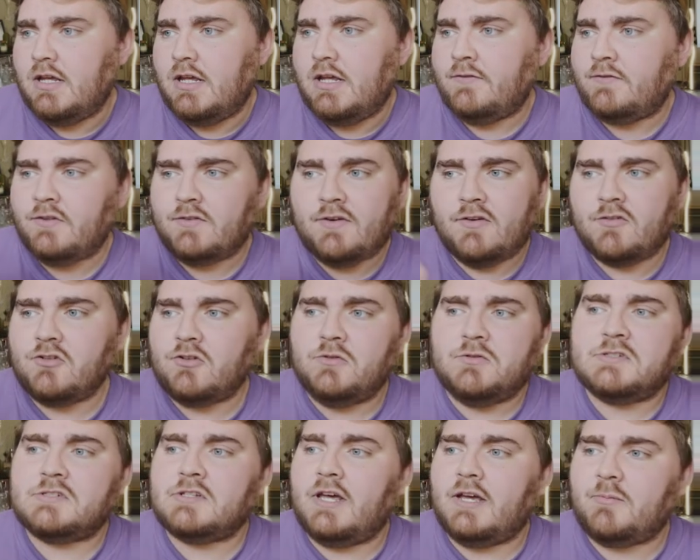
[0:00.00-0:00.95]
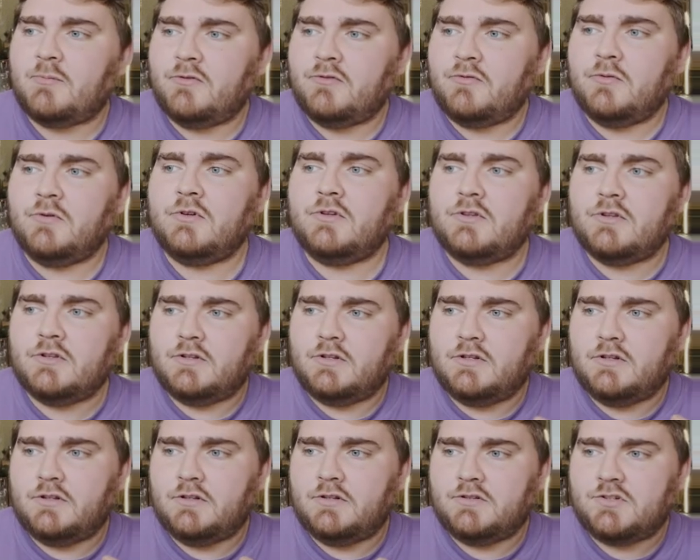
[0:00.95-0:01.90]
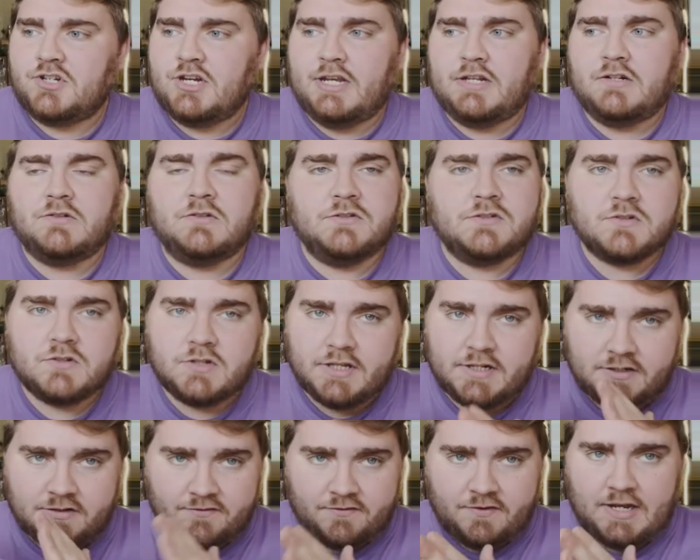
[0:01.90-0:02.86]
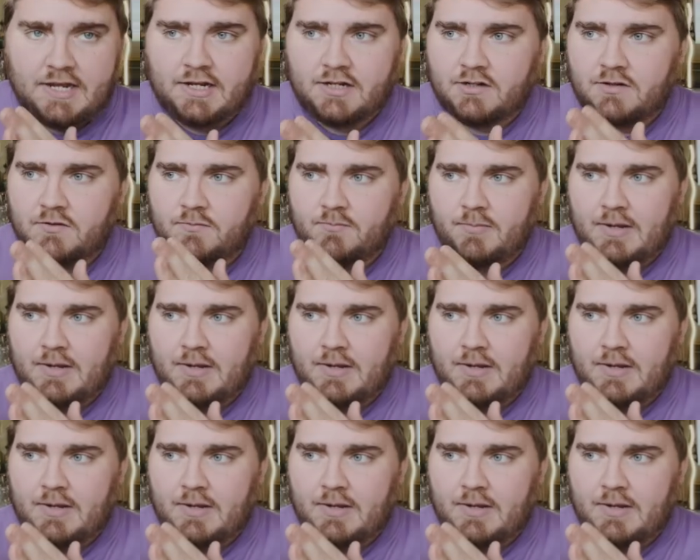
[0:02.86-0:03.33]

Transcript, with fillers: if you've ever used Slack before, the channels are like defined